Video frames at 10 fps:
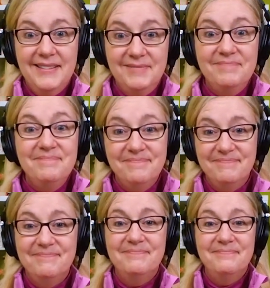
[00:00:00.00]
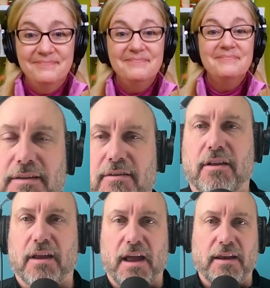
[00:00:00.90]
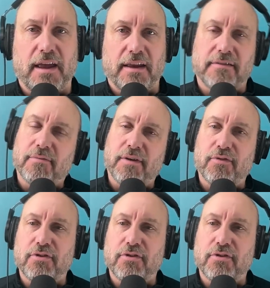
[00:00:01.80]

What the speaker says: They like you to stay in that space. I go like, I'm ready for a new